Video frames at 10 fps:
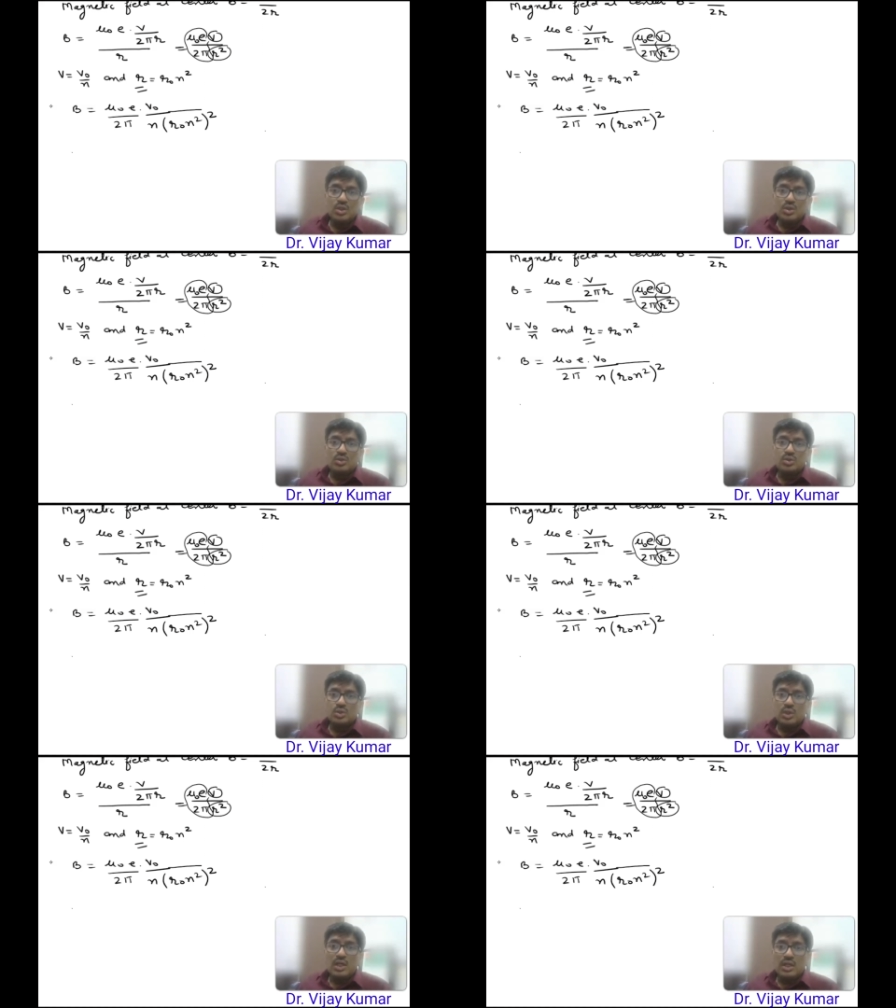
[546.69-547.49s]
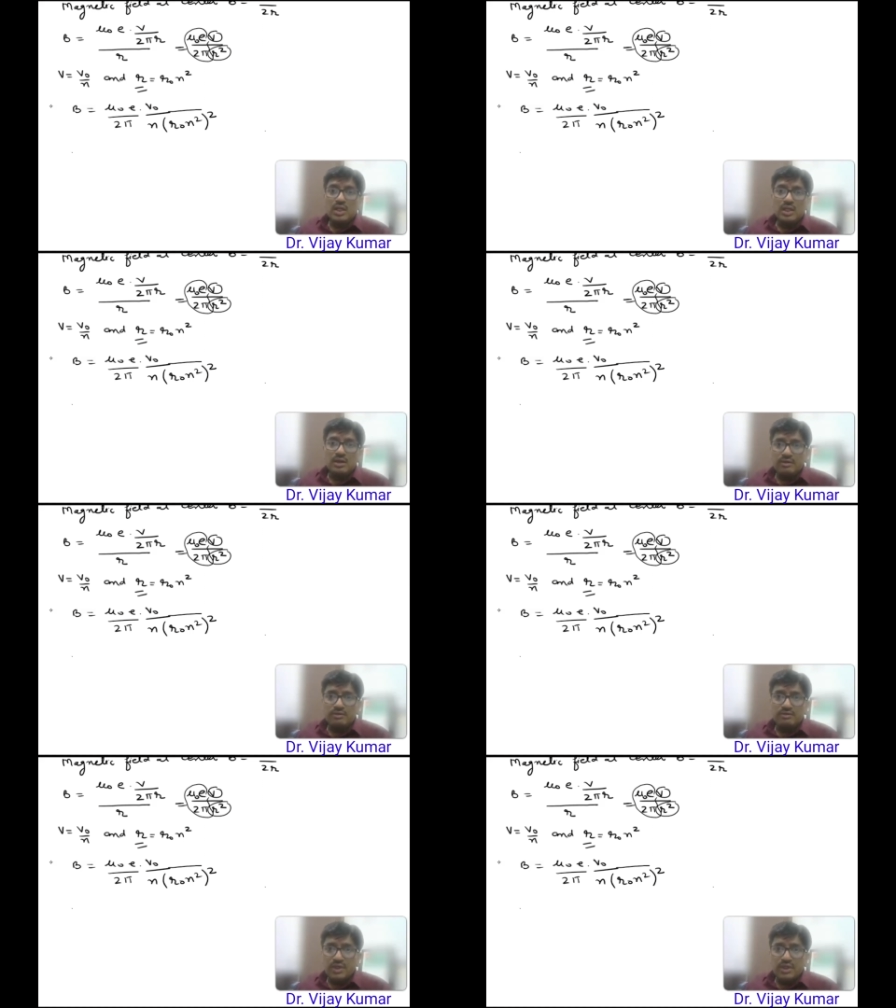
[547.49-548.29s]
So
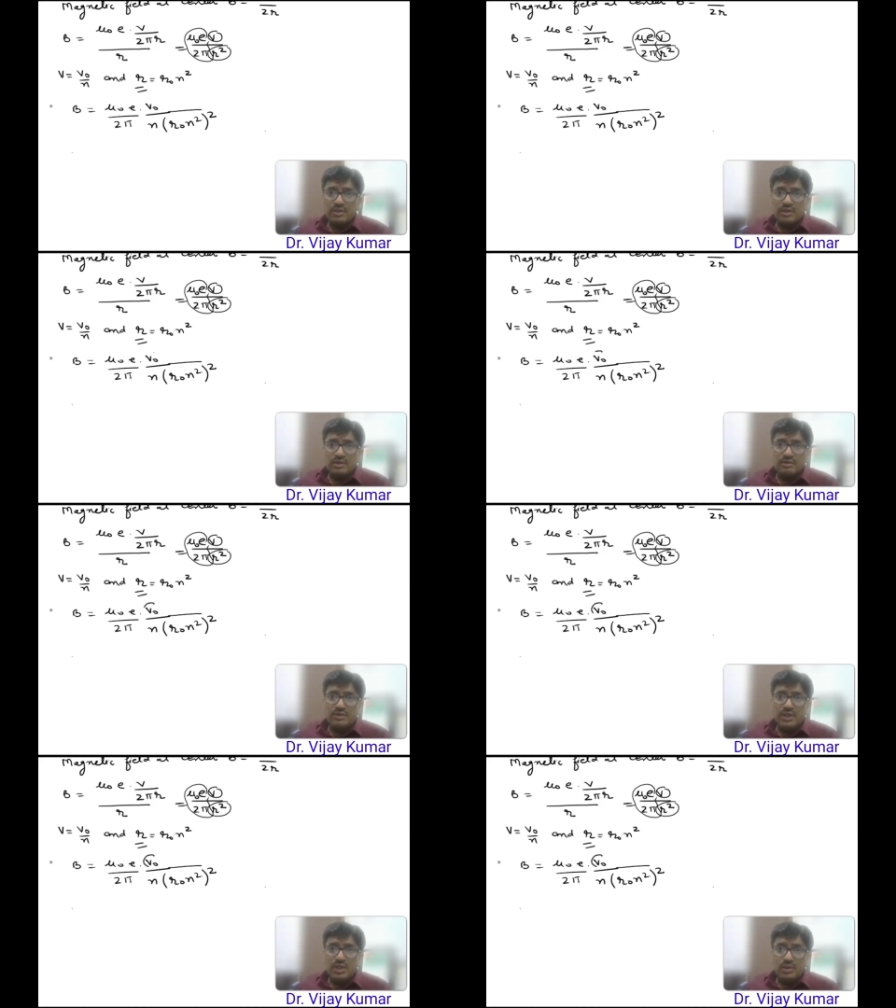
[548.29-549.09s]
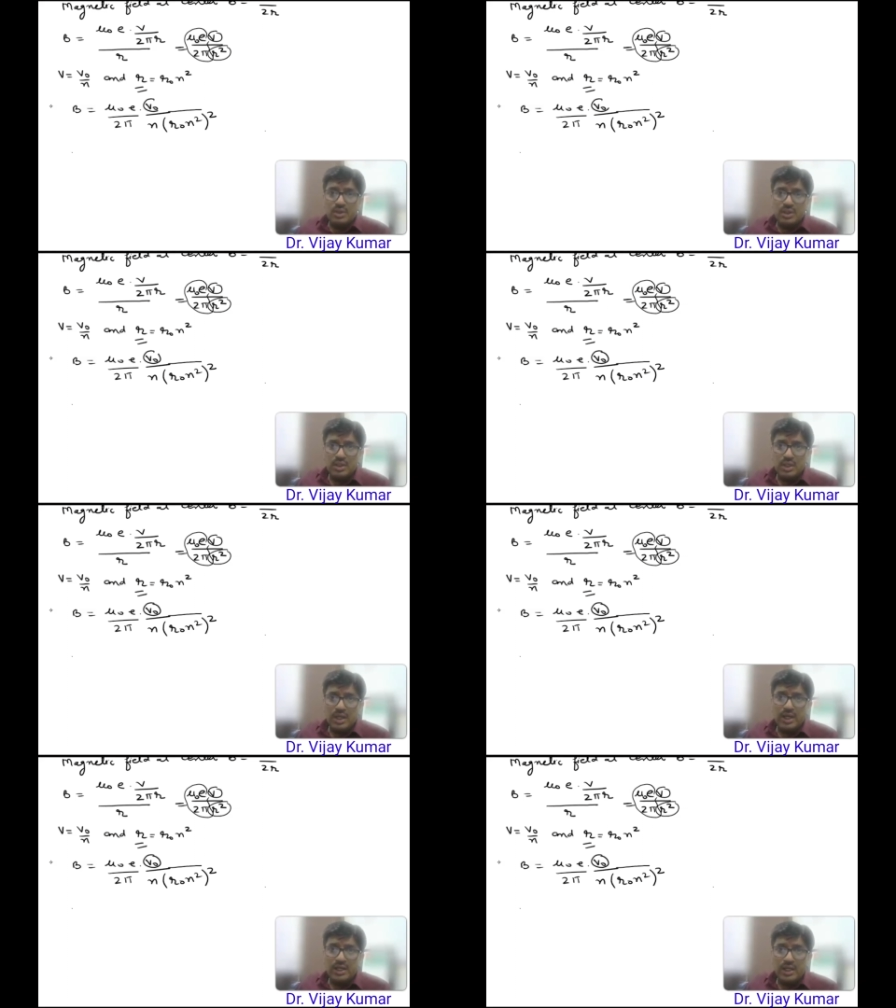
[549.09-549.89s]
where V naught
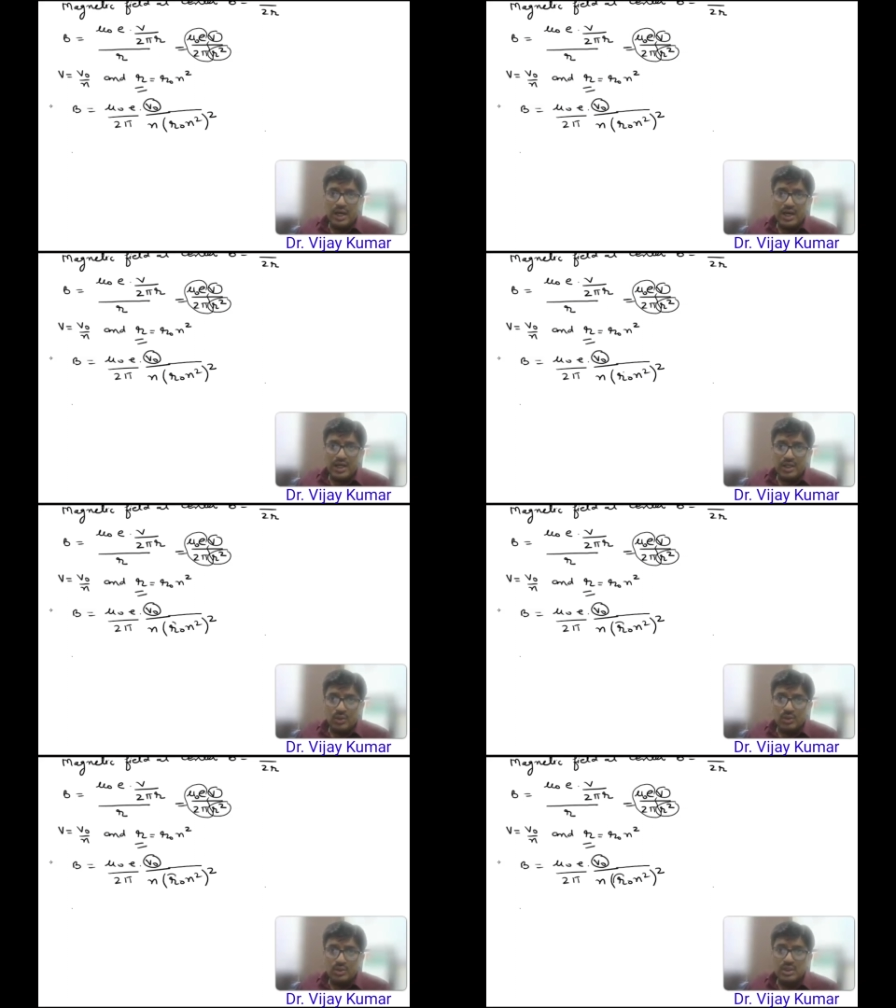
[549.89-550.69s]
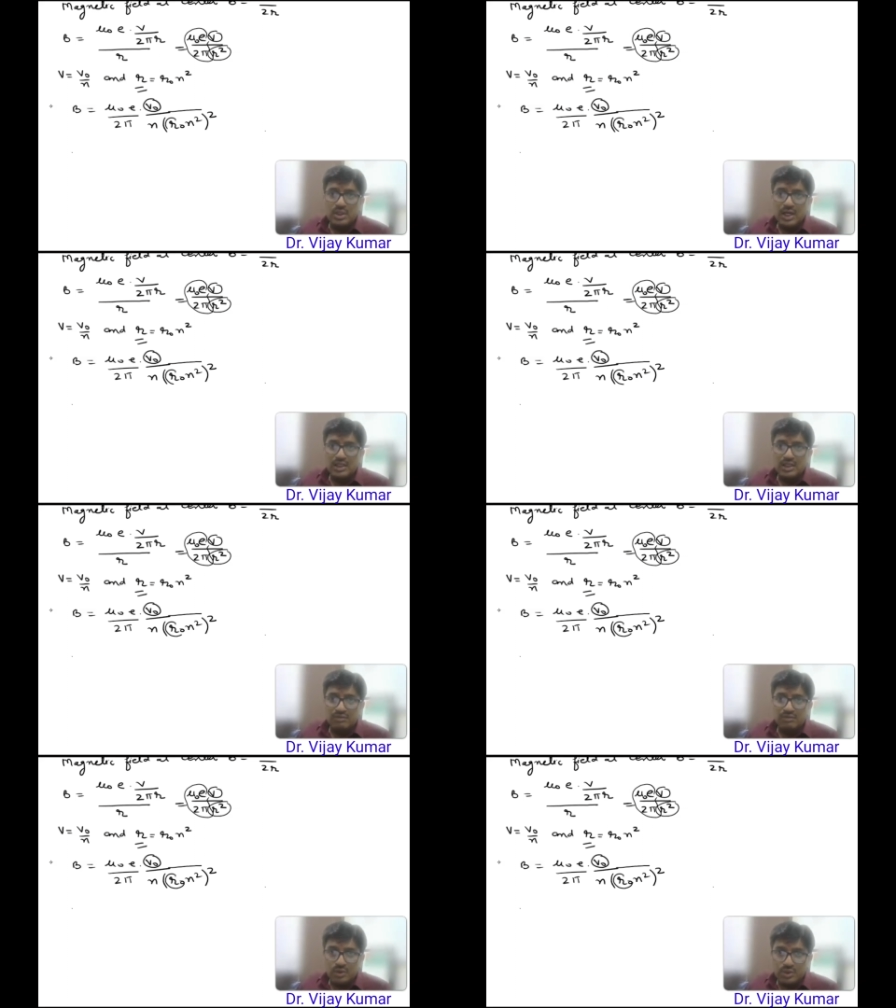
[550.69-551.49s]
and R naught are the
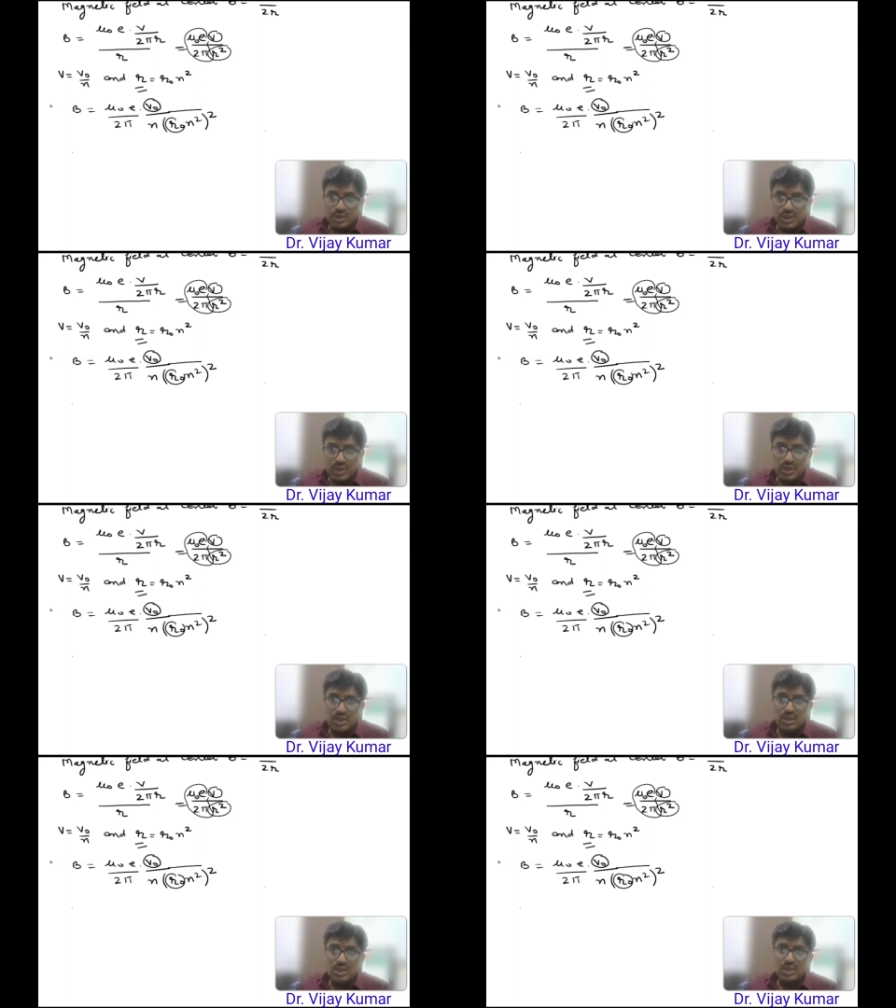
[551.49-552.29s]
velocity